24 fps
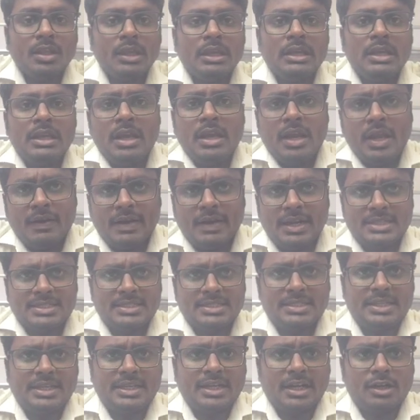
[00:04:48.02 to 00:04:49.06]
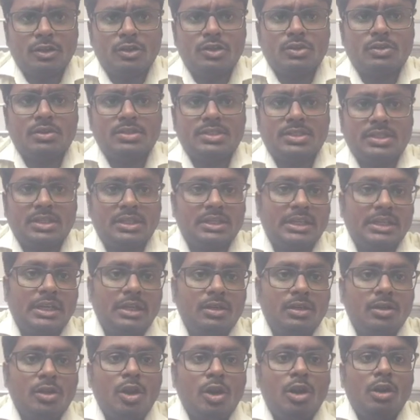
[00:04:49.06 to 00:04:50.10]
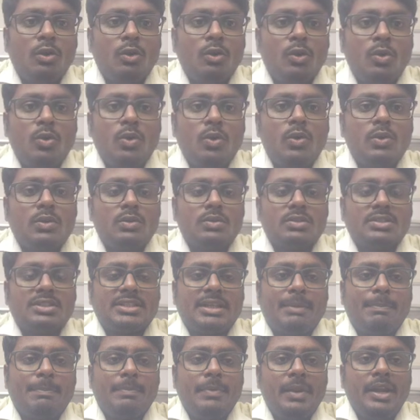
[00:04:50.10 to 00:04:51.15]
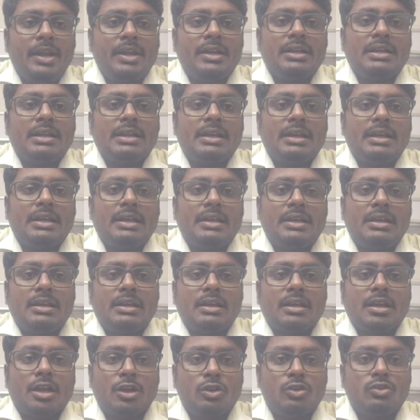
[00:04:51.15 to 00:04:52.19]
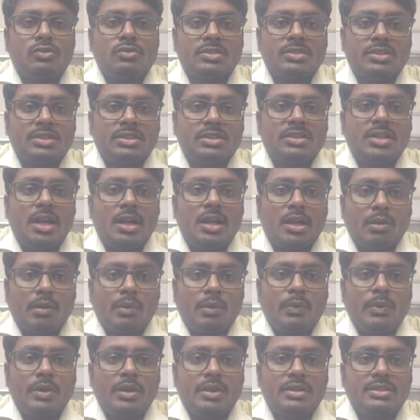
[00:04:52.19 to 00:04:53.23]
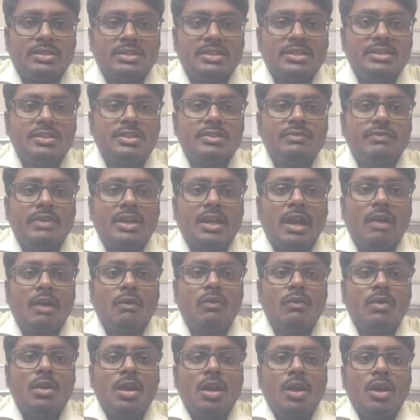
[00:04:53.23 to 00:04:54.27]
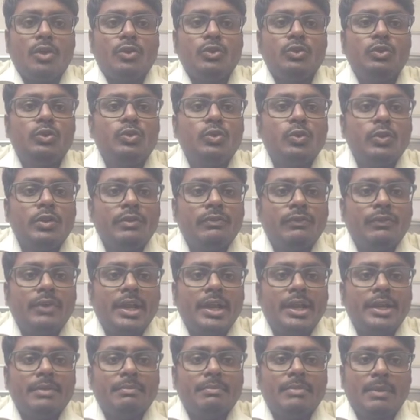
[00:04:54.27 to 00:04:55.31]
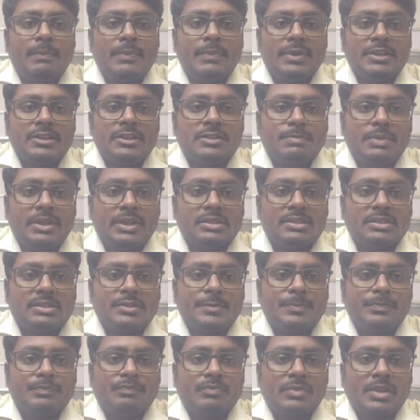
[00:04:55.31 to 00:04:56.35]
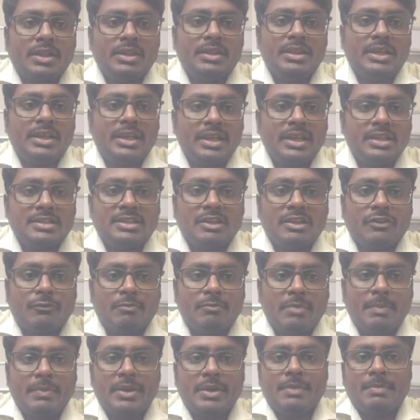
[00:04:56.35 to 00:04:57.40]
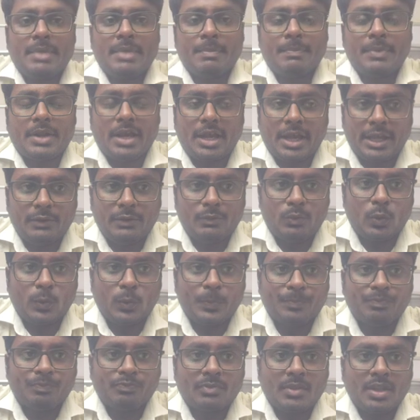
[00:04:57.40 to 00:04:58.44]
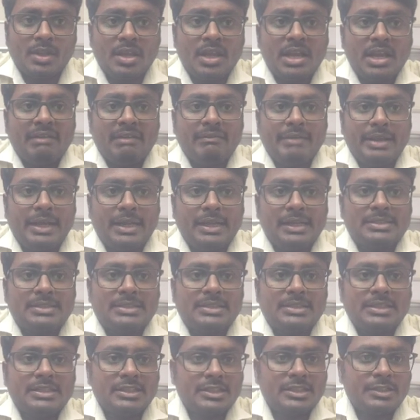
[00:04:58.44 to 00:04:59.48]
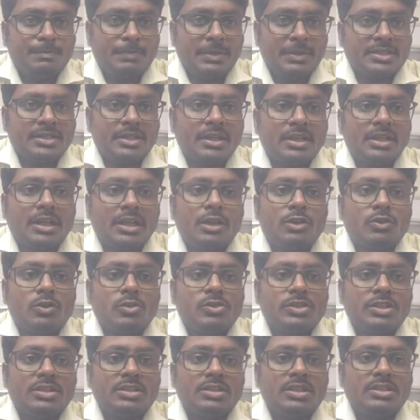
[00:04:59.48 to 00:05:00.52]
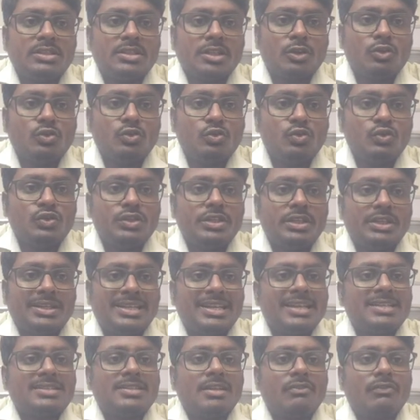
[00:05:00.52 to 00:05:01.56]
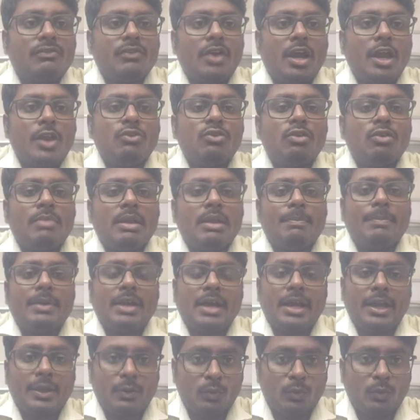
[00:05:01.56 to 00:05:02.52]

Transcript: Whereas in the control signal, no separate control signal required, since we have unified memory space in the case of memory mapped I/O. whereas in special control signals are used in case of IO mapped IO.